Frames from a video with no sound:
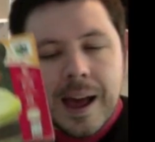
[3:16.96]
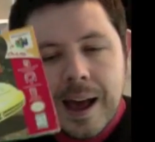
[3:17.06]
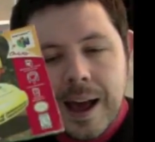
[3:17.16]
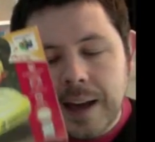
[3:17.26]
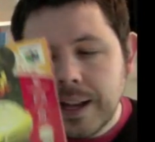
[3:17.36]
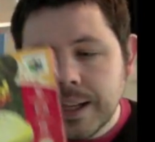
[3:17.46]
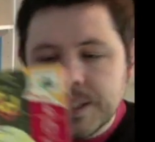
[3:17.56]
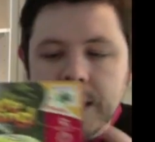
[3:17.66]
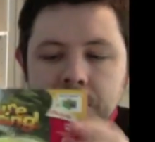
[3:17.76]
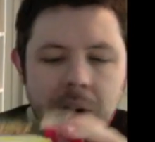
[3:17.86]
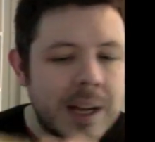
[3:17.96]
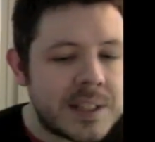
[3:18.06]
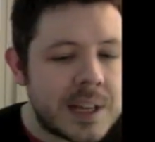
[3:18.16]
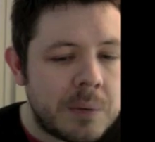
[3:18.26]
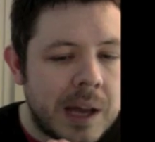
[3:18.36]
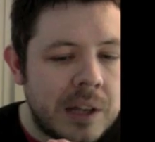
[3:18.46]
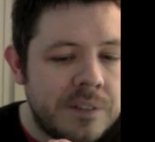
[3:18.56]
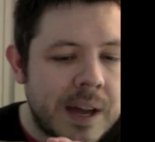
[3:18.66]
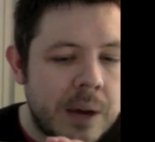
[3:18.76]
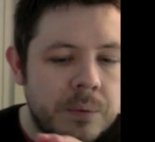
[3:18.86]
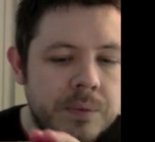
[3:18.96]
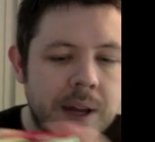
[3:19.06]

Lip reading: And like I say, I'll tell you what, I love how,